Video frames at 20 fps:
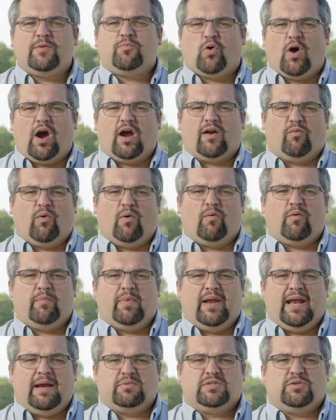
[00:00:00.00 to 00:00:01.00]
proud of what
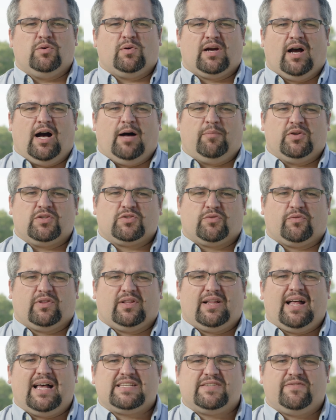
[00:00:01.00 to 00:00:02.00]
we've been able to accomplish over
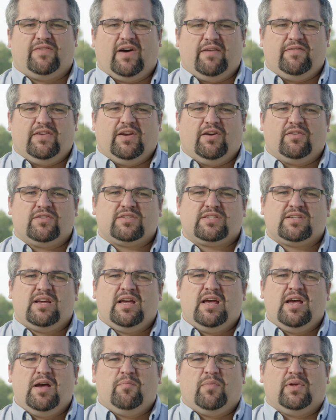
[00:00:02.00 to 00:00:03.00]
the last 5 years,
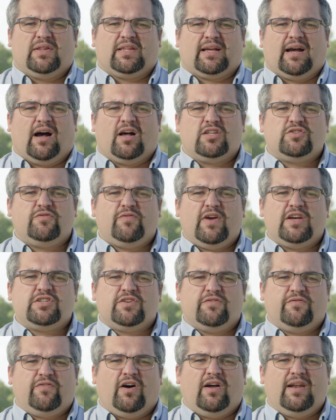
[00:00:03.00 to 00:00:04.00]
but the
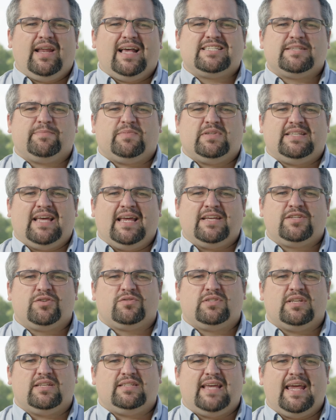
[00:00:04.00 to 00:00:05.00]
Conservation Fund has the
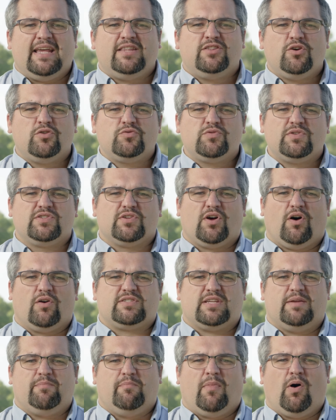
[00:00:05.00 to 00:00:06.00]
potential to take those
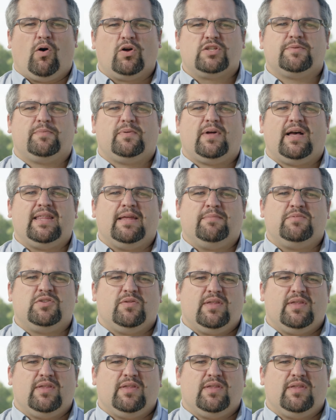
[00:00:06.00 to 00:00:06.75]
results and multiply them to